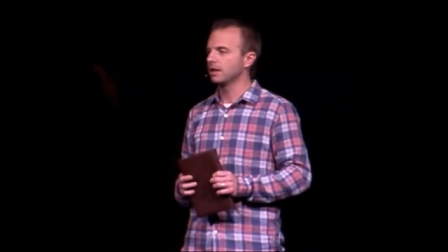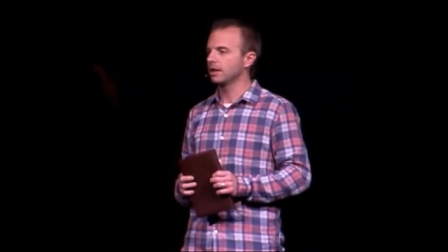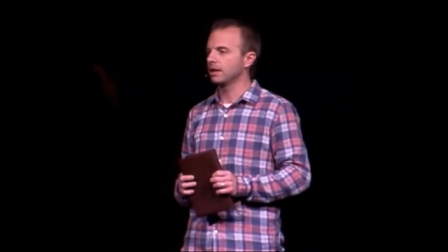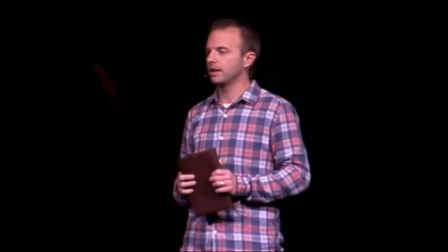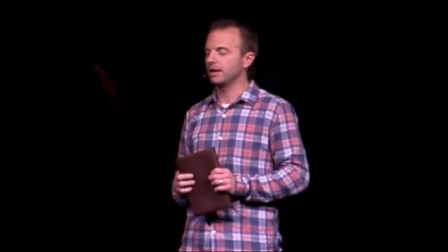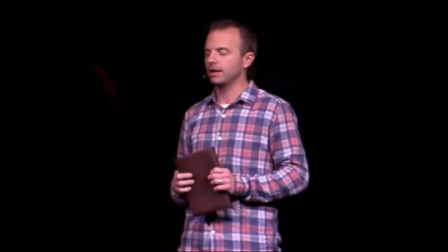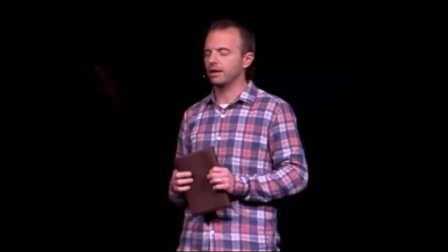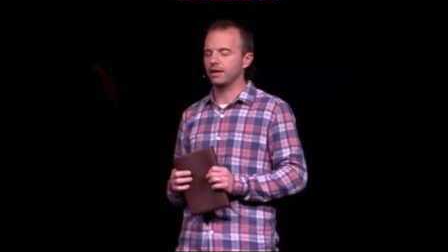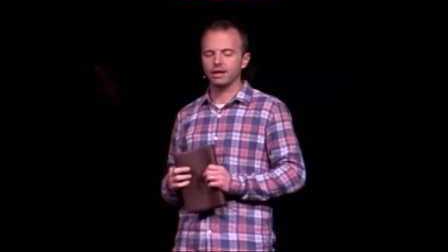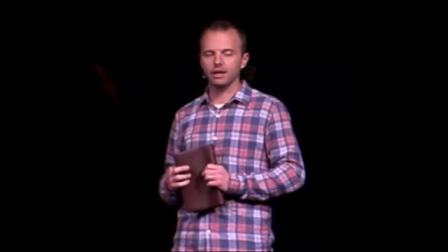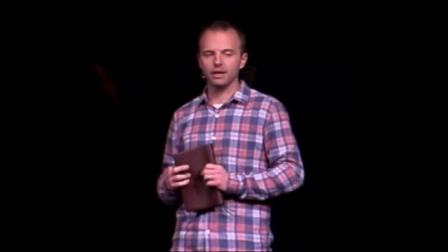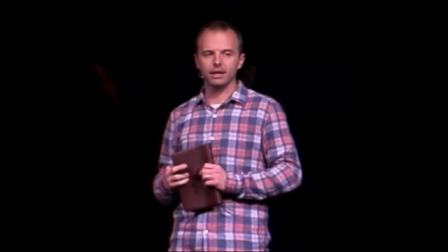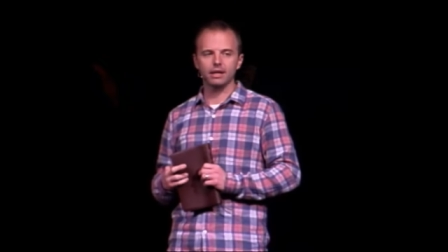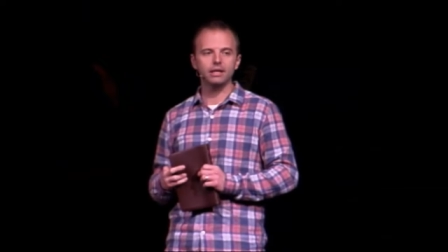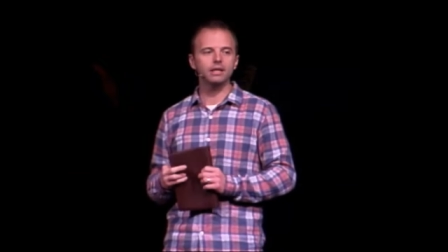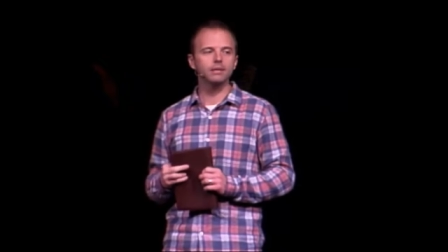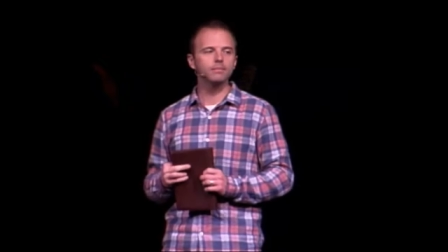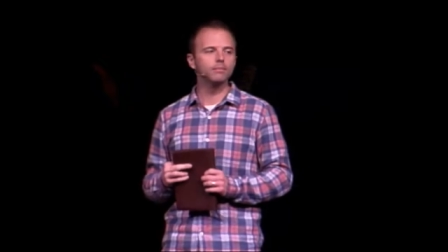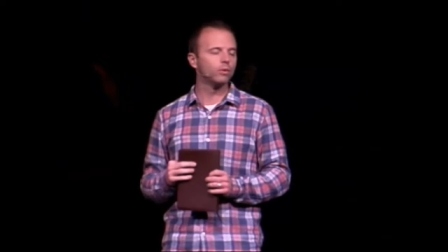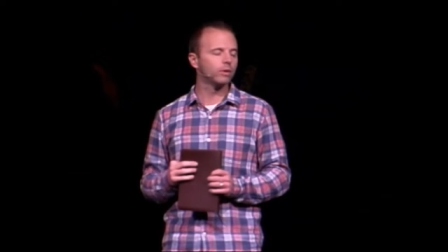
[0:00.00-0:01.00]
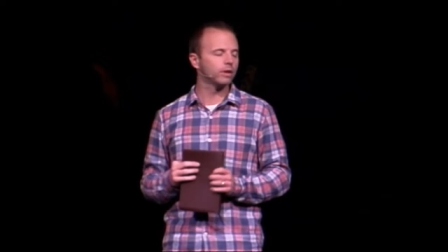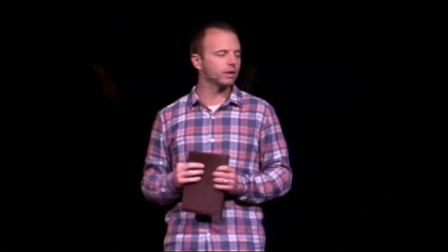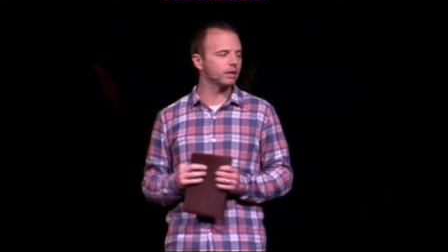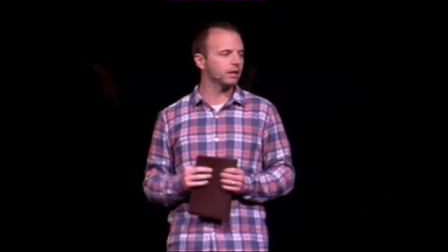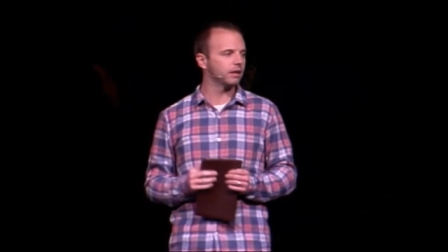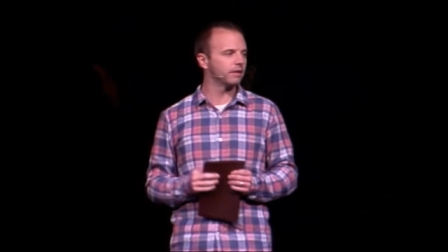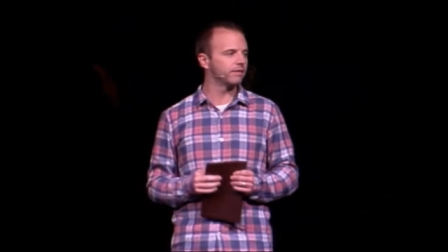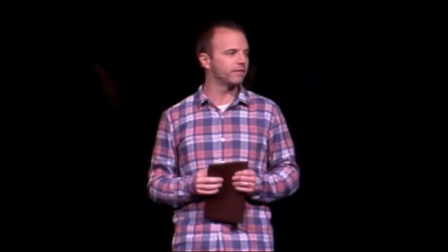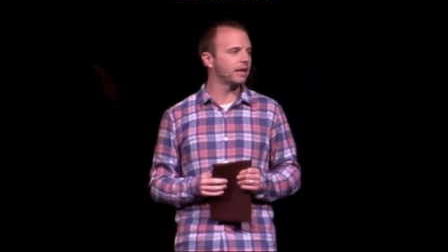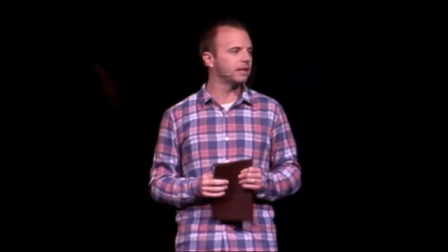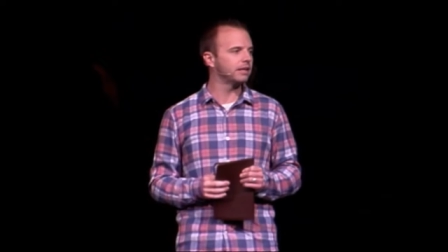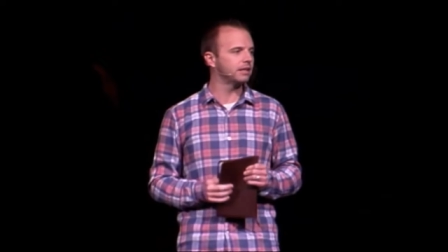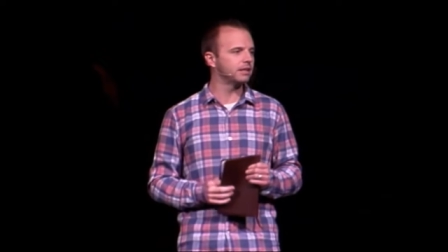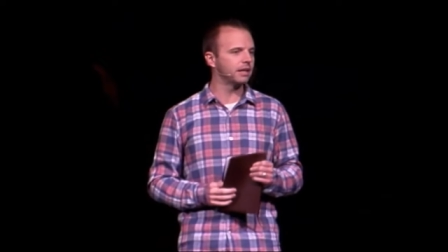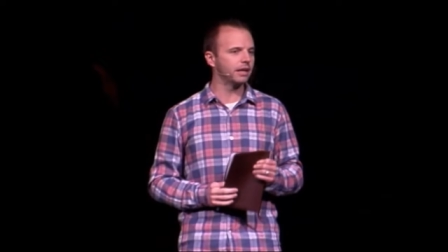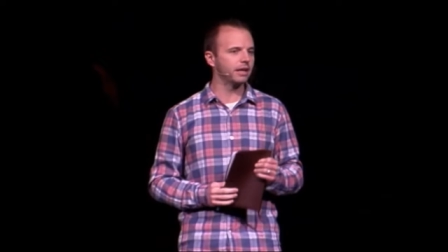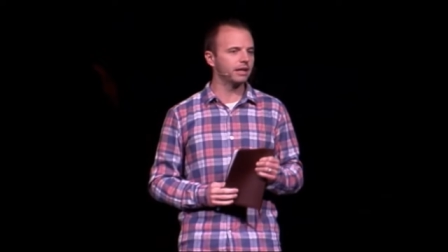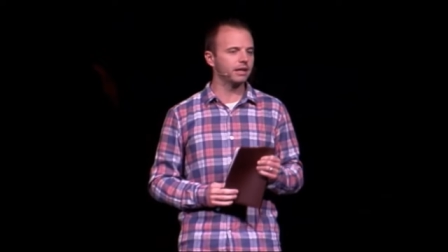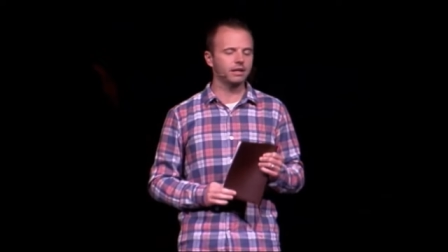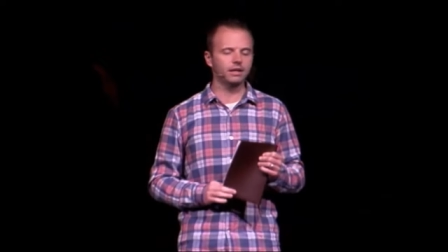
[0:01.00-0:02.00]
Uh, uh any morning of any
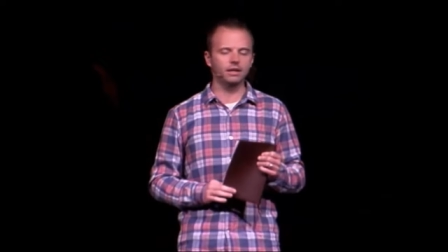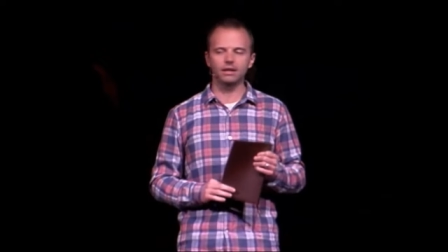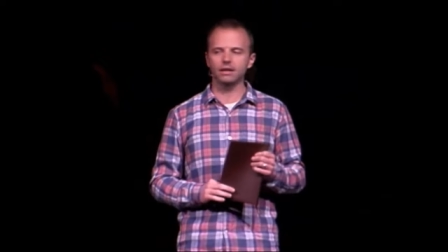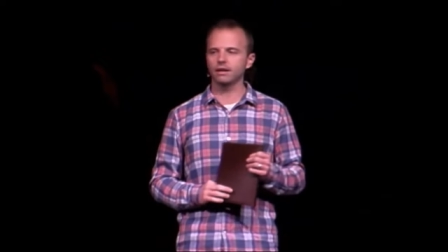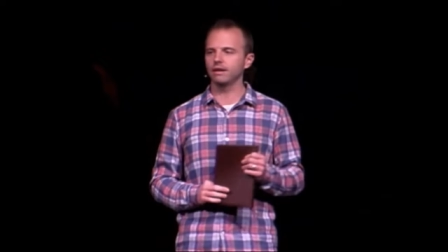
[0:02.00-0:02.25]
day